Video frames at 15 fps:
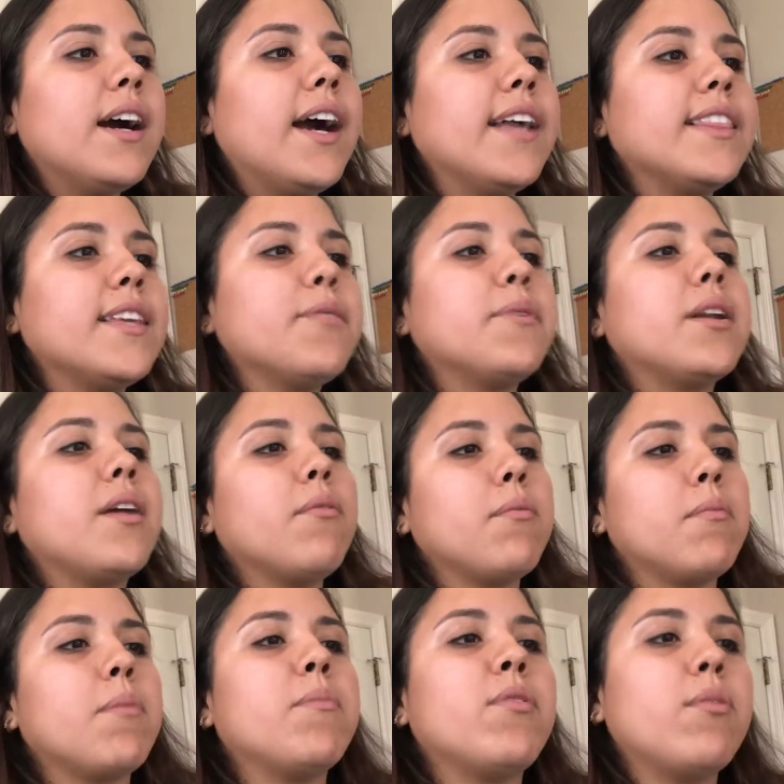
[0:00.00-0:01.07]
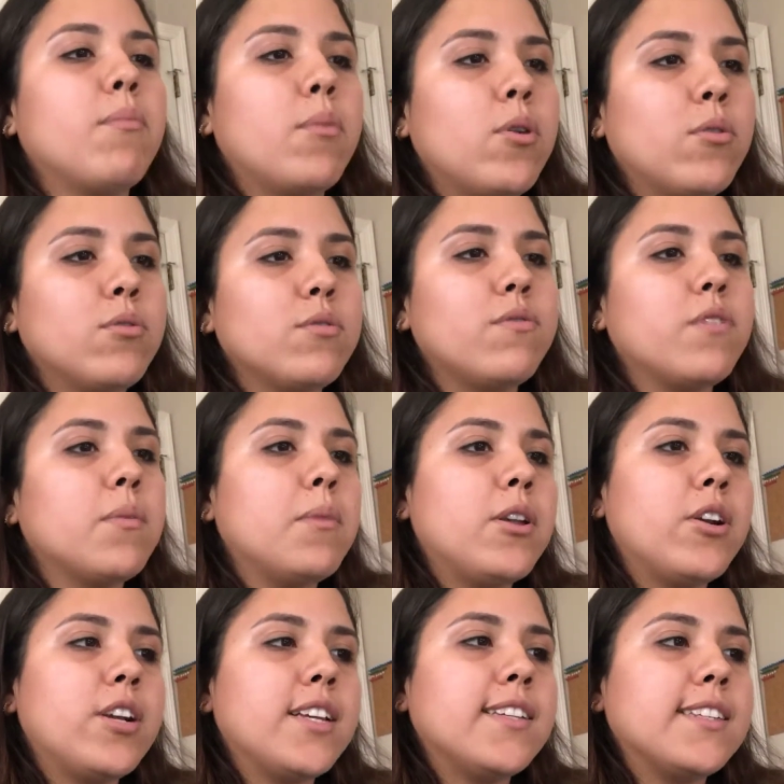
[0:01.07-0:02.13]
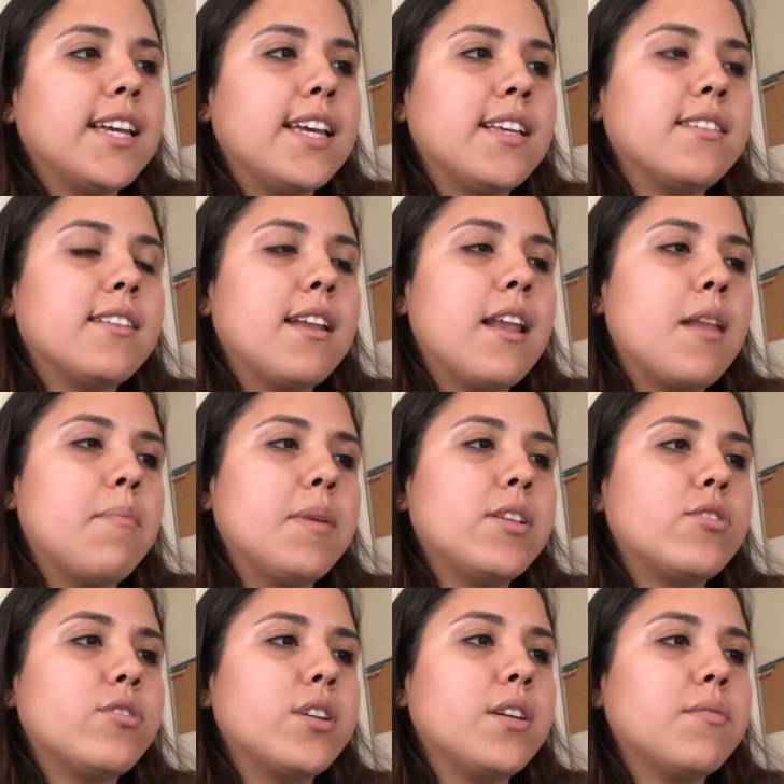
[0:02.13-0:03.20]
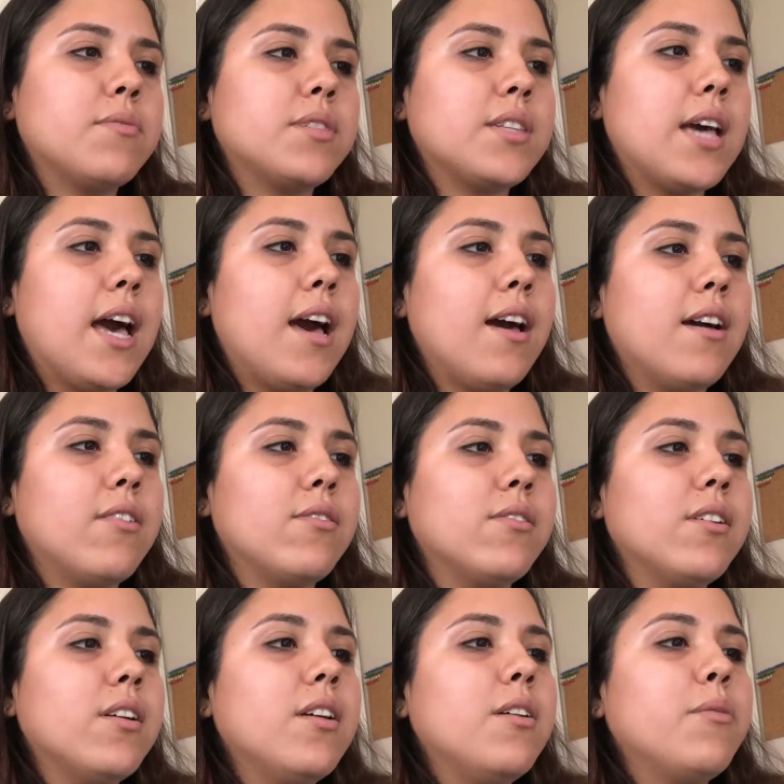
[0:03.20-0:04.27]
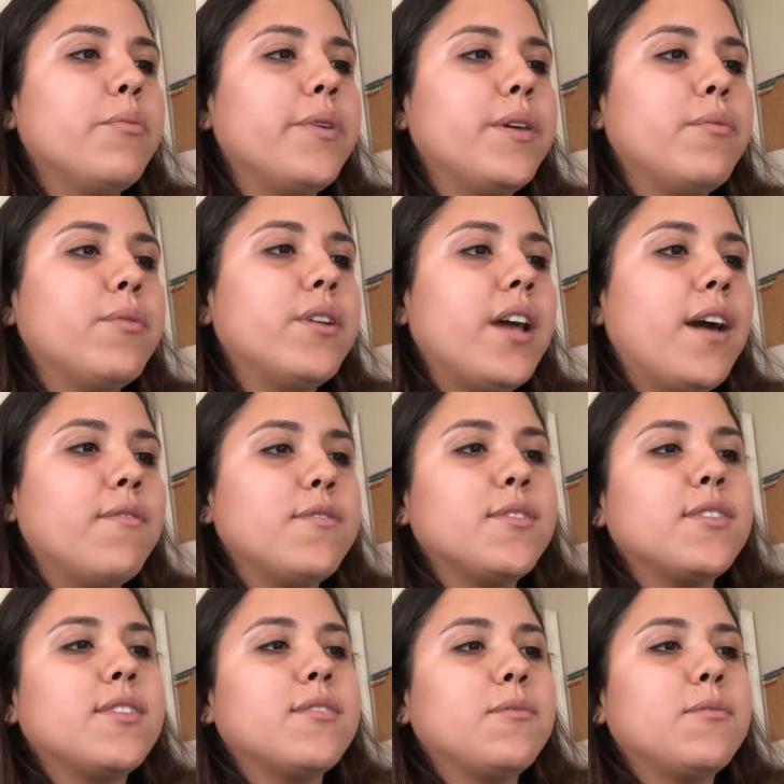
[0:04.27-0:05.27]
I think what I remember the most from learning science in elementary was how we would have to